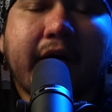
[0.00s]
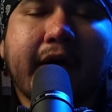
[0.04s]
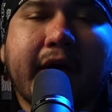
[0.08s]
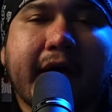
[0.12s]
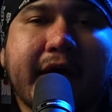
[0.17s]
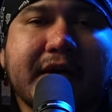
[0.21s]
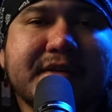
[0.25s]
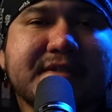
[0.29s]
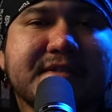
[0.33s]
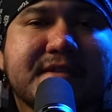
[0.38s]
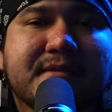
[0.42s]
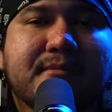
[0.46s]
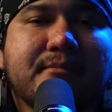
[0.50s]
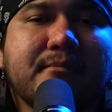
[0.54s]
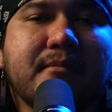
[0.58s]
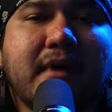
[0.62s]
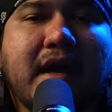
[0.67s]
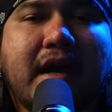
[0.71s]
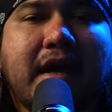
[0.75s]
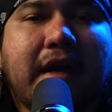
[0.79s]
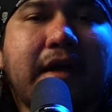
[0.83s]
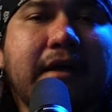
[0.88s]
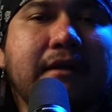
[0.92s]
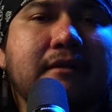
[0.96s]
As a
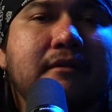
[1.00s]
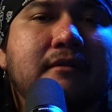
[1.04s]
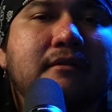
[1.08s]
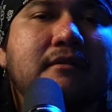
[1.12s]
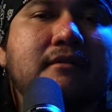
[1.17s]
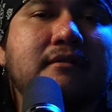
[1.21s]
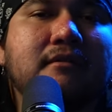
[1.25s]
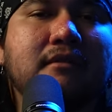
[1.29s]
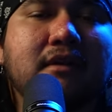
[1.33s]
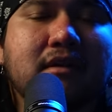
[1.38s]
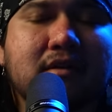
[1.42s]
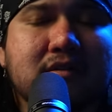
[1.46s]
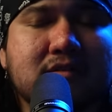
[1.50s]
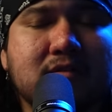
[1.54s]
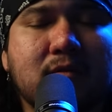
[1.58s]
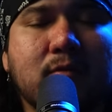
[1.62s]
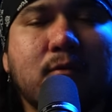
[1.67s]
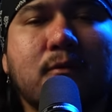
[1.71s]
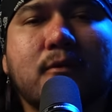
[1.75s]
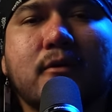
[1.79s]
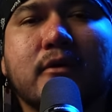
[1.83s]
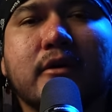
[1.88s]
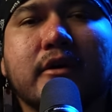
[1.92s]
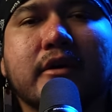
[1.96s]
man, as a
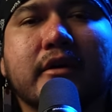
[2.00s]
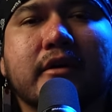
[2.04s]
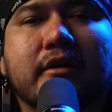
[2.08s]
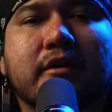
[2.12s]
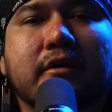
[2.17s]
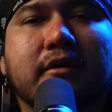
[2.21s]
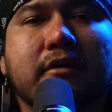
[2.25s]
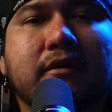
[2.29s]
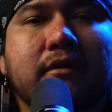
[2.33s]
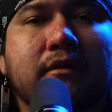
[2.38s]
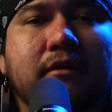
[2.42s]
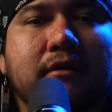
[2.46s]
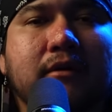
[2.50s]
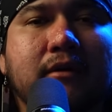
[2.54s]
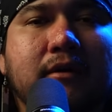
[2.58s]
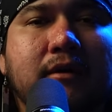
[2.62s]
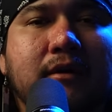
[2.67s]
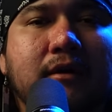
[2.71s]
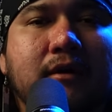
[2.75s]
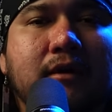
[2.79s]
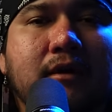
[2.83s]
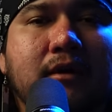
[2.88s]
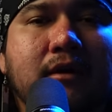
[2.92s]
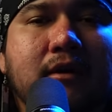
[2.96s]
warrior,
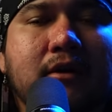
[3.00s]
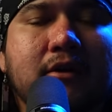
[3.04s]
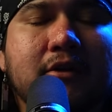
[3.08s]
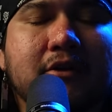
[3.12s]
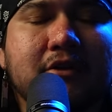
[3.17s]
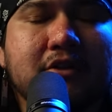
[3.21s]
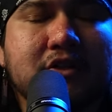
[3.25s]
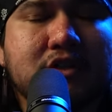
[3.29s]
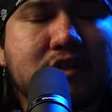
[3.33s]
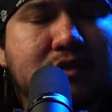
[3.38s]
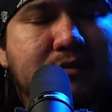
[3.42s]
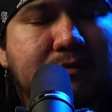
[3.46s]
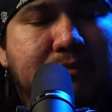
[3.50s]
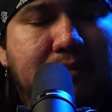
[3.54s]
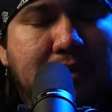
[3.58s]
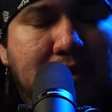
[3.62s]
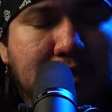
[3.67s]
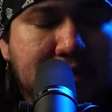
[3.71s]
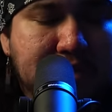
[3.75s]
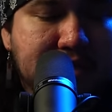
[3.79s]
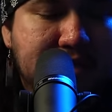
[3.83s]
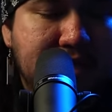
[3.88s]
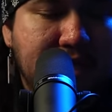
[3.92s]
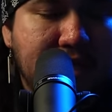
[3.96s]
you're
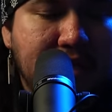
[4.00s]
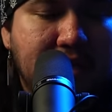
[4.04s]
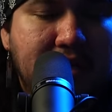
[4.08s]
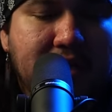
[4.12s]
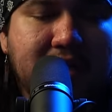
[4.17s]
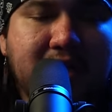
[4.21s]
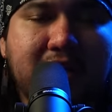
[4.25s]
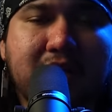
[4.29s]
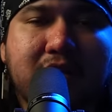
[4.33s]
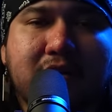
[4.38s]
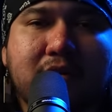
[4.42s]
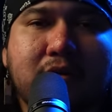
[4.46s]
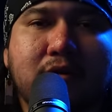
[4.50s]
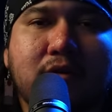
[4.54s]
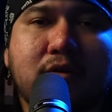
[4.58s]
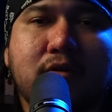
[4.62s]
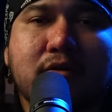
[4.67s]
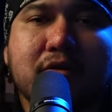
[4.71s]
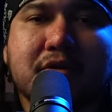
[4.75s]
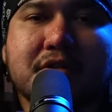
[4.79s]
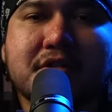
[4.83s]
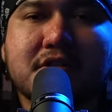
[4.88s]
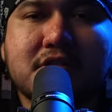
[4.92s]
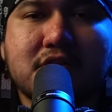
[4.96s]
supposed to look at your
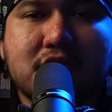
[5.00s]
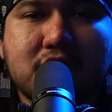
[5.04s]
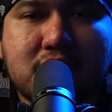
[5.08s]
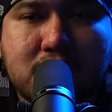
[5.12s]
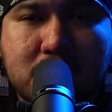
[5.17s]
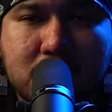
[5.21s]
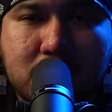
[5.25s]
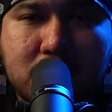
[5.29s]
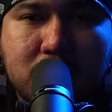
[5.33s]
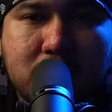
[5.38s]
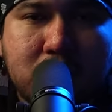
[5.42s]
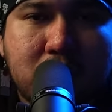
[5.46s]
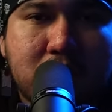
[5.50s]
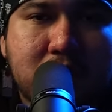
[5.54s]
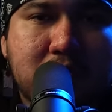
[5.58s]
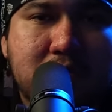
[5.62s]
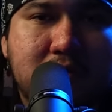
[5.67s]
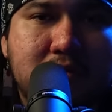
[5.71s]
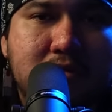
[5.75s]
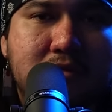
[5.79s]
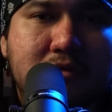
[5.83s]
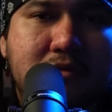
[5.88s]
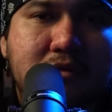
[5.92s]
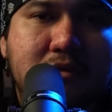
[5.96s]
horse's
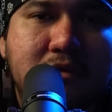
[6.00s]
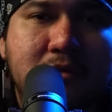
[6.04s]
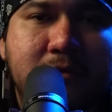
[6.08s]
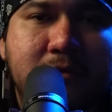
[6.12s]
shoes.